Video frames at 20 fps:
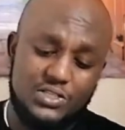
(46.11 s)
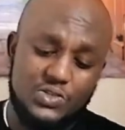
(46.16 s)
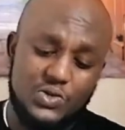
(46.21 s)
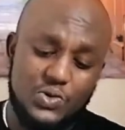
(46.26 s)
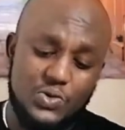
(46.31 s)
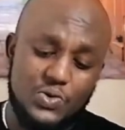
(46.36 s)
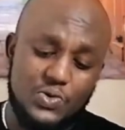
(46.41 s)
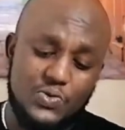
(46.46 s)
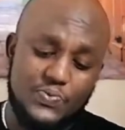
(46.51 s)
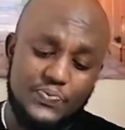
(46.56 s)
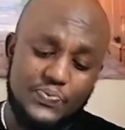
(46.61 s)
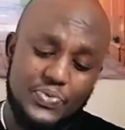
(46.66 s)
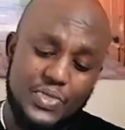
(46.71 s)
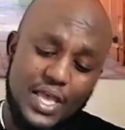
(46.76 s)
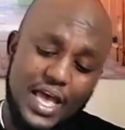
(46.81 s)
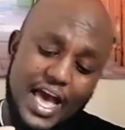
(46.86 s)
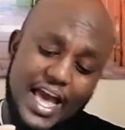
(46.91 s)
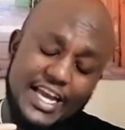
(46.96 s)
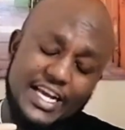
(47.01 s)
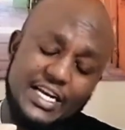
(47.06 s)
So
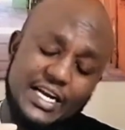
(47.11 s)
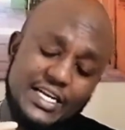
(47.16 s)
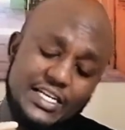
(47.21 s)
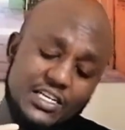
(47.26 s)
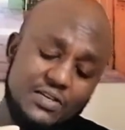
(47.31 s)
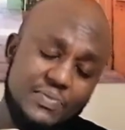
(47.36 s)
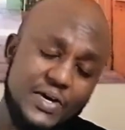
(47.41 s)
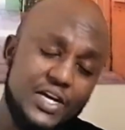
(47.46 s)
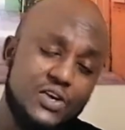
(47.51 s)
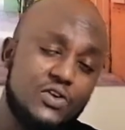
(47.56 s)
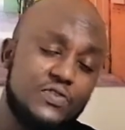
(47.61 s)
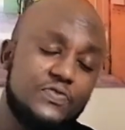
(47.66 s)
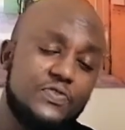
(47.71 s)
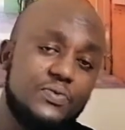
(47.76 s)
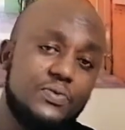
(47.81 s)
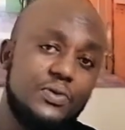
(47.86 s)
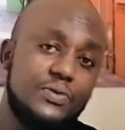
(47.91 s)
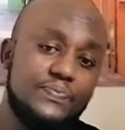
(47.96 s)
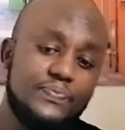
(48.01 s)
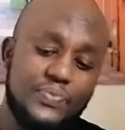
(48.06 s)
I grinded my
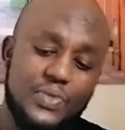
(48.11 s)
coffee